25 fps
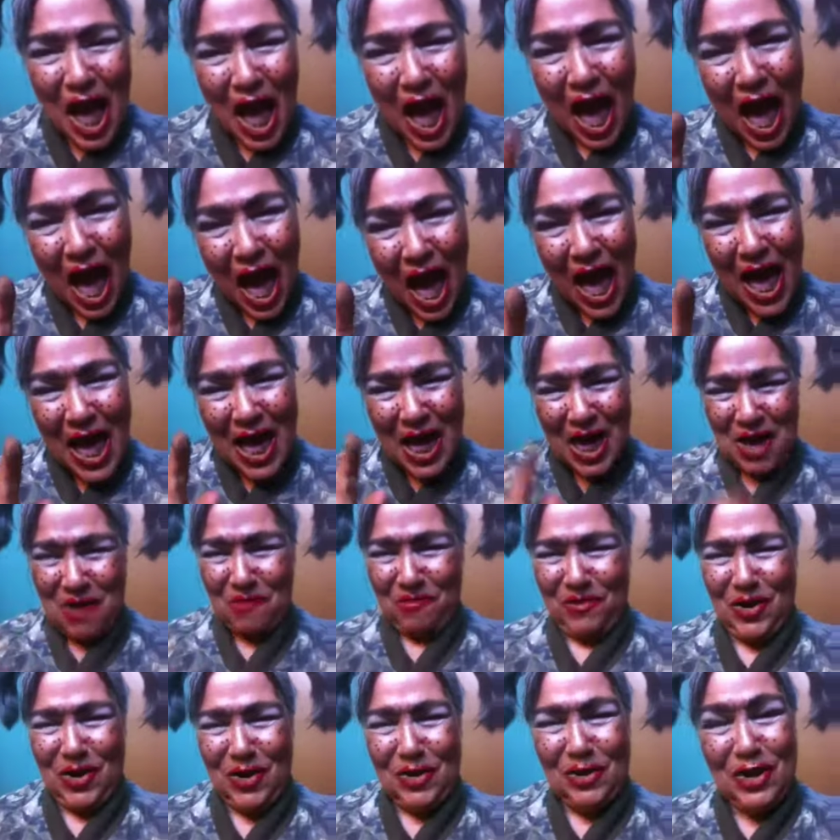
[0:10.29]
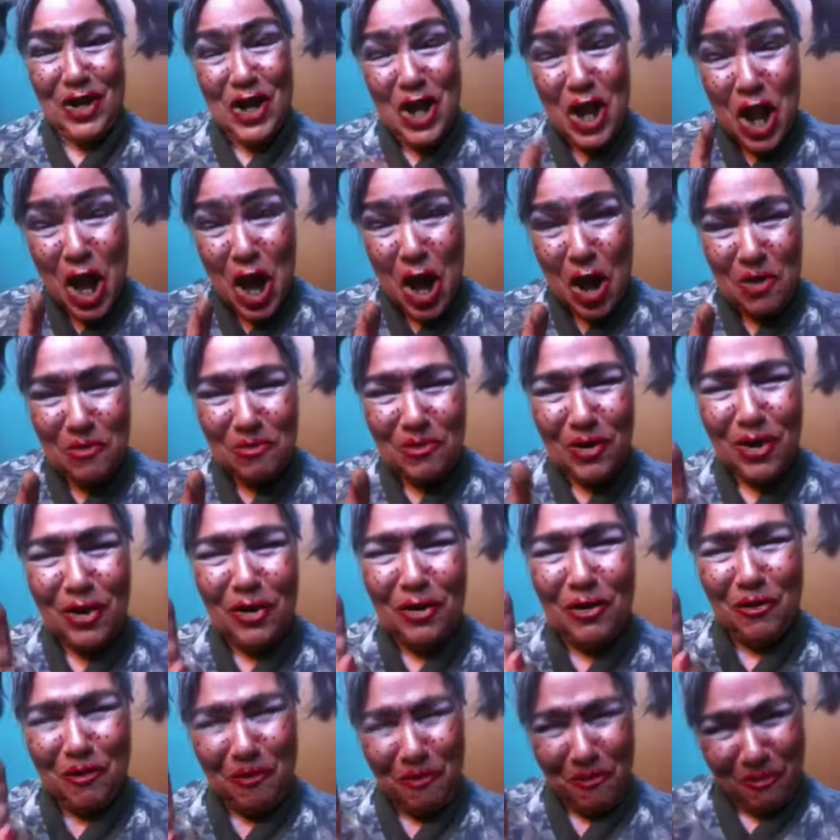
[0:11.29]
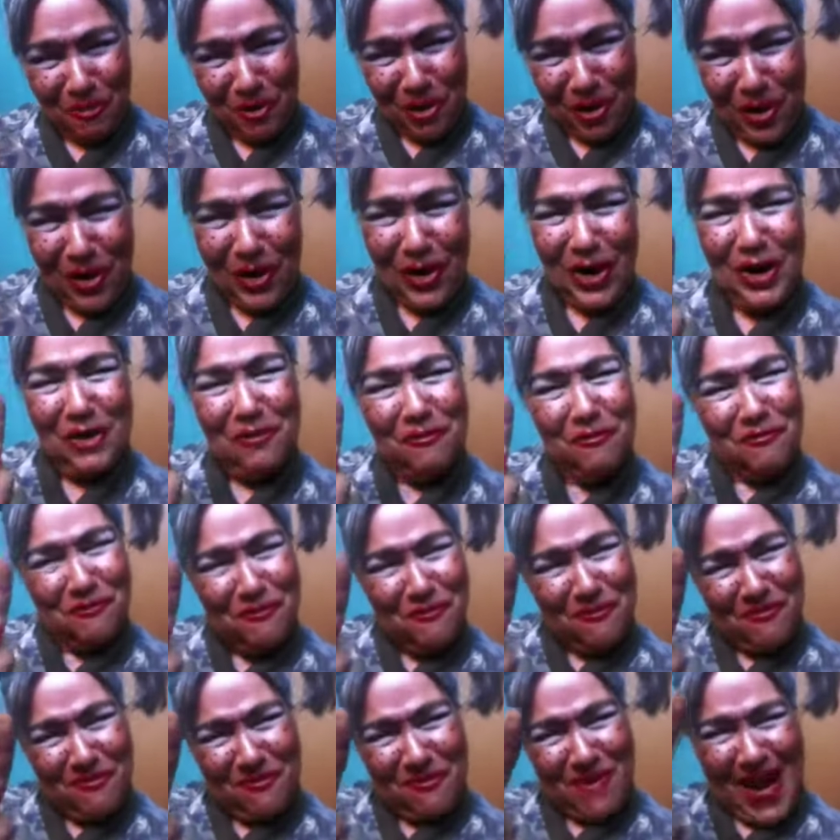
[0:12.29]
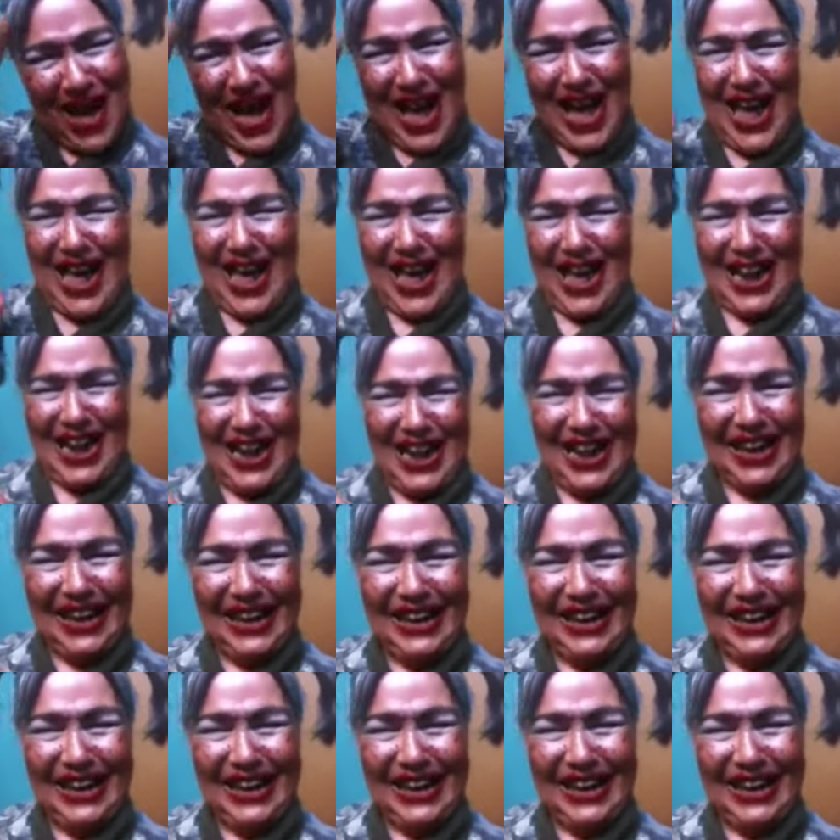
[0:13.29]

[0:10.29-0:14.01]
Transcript: I am your number one fan.